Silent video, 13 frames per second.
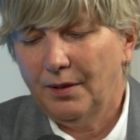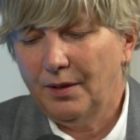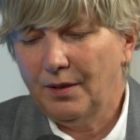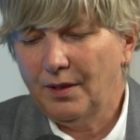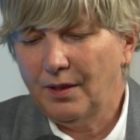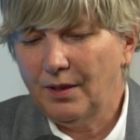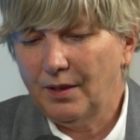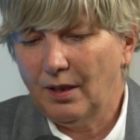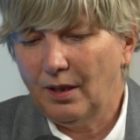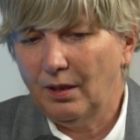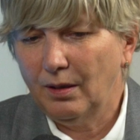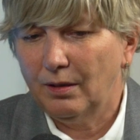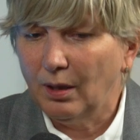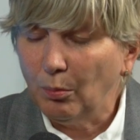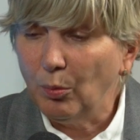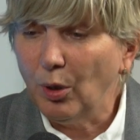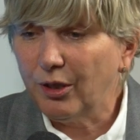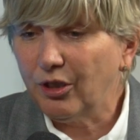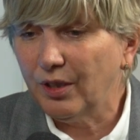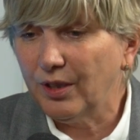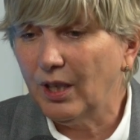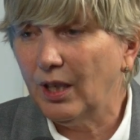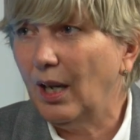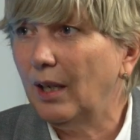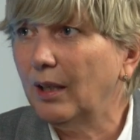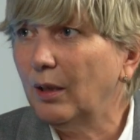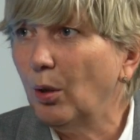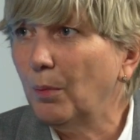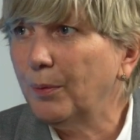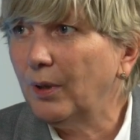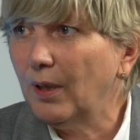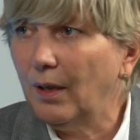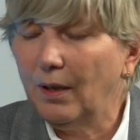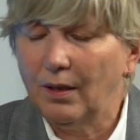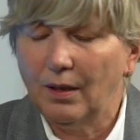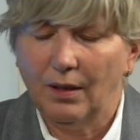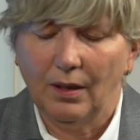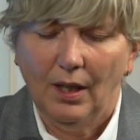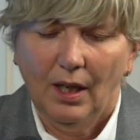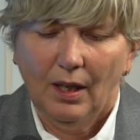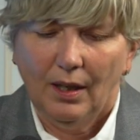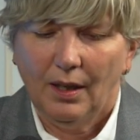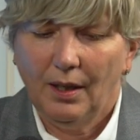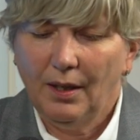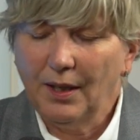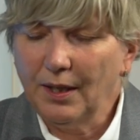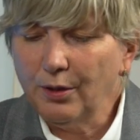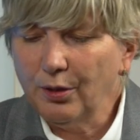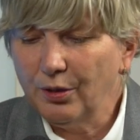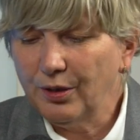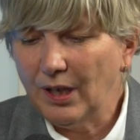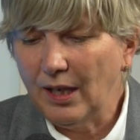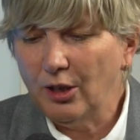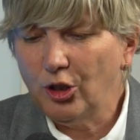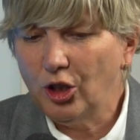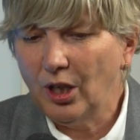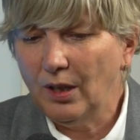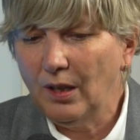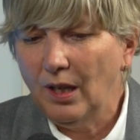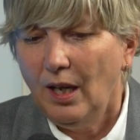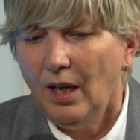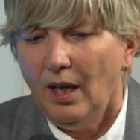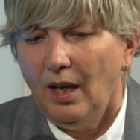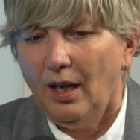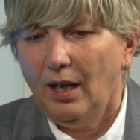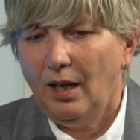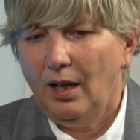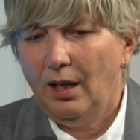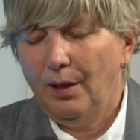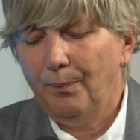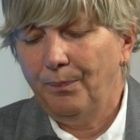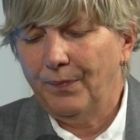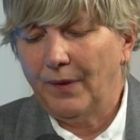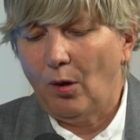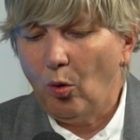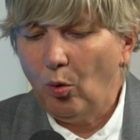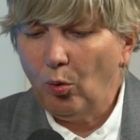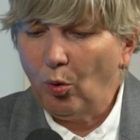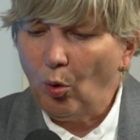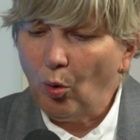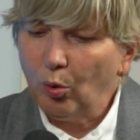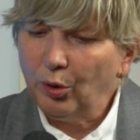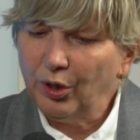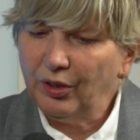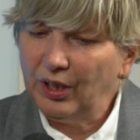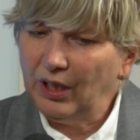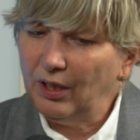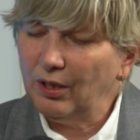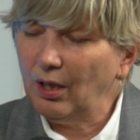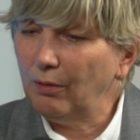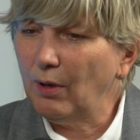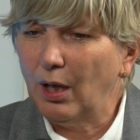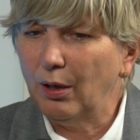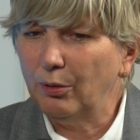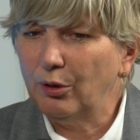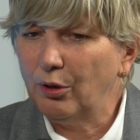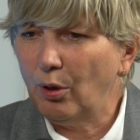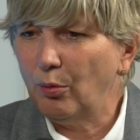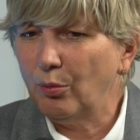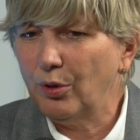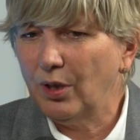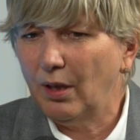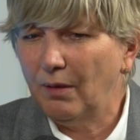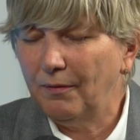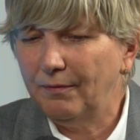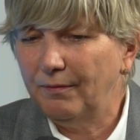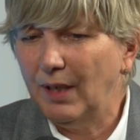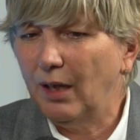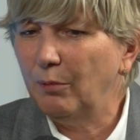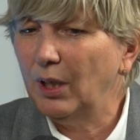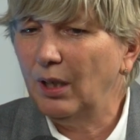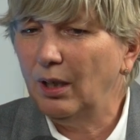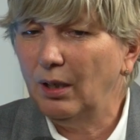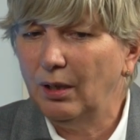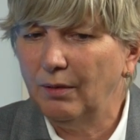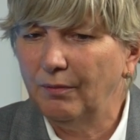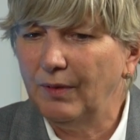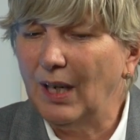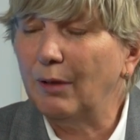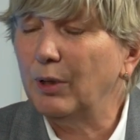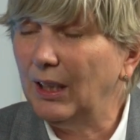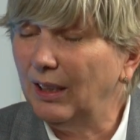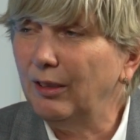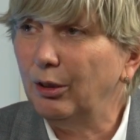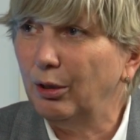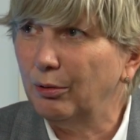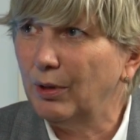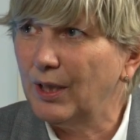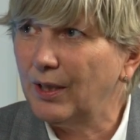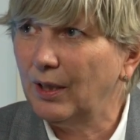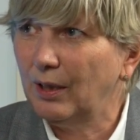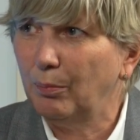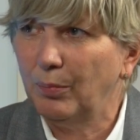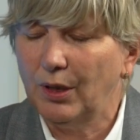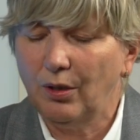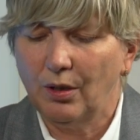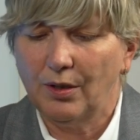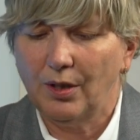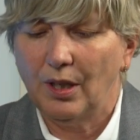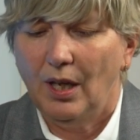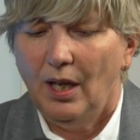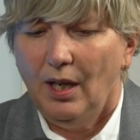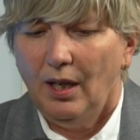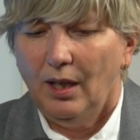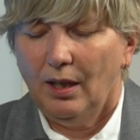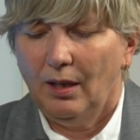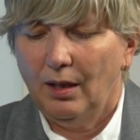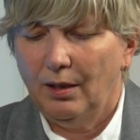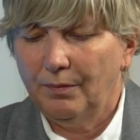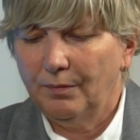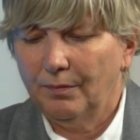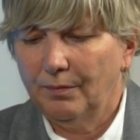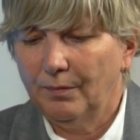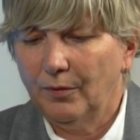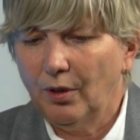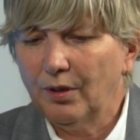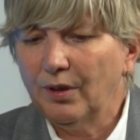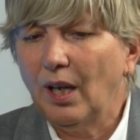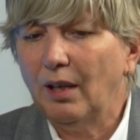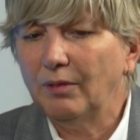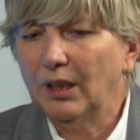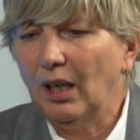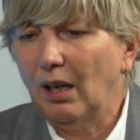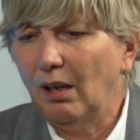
this is the emergency helicopter association. All the things around drones are very, very interesting, because not having